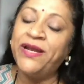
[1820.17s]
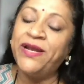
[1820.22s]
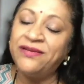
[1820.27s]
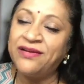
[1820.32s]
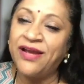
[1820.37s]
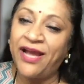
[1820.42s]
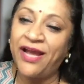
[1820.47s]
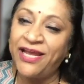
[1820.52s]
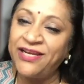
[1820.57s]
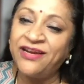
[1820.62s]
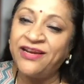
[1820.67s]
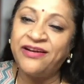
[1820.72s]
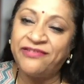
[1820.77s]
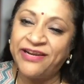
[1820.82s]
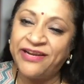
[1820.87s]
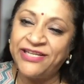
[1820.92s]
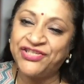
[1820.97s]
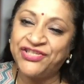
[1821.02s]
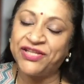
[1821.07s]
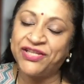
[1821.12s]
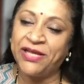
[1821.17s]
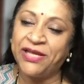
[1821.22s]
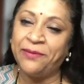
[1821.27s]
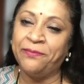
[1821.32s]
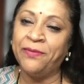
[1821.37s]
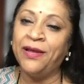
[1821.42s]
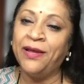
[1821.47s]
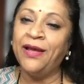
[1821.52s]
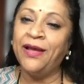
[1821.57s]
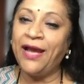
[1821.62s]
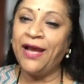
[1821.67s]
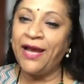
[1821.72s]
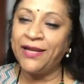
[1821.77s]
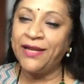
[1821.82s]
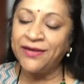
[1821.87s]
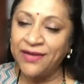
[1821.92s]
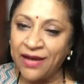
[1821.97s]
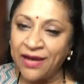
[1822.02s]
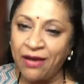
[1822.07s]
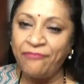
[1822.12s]
encourage them and
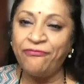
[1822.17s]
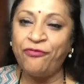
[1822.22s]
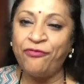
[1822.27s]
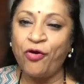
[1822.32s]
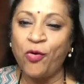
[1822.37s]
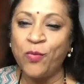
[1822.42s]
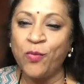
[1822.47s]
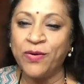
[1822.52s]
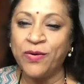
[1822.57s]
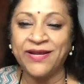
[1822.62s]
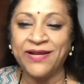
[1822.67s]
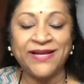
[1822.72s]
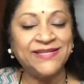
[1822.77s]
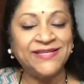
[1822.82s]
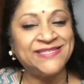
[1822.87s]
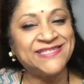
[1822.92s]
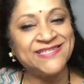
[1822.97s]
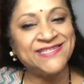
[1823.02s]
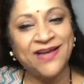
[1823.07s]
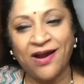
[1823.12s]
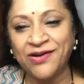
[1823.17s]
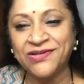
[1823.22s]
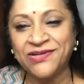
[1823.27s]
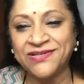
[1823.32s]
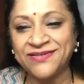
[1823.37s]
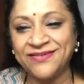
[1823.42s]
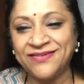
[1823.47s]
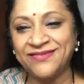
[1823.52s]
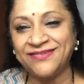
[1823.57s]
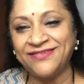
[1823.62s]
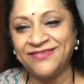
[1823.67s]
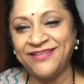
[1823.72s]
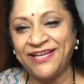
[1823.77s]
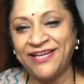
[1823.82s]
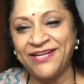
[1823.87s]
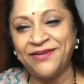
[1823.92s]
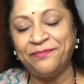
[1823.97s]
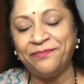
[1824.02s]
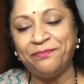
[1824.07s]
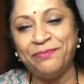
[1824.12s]
come forward and start their
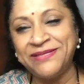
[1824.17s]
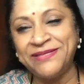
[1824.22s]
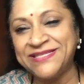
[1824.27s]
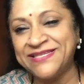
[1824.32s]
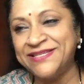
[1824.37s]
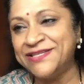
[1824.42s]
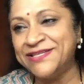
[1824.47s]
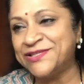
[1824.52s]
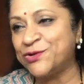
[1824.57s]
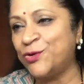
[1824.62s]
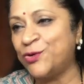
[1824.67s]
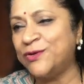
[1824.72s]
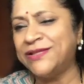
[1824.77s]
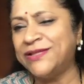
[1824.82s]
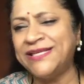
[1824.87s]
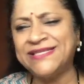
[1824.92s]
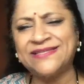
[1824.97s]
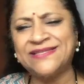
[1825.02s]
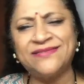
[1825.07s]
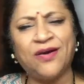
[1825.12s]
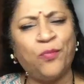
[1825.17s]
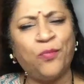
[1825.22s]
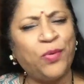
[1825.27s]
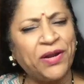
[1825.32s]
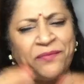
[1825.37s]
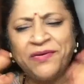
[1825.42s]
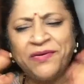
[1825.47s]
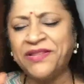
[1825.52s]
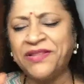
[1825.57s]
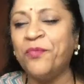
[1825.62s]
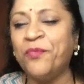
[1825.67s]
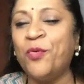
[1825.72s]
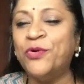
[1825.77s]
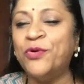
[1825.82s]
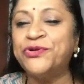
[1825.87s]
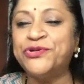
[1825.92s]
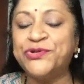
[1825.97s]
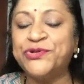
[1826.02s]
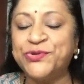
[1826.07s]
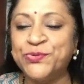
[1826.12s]
business or they start whatever they want to
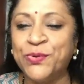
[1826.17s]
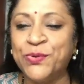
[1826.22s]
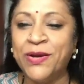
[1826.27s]
do.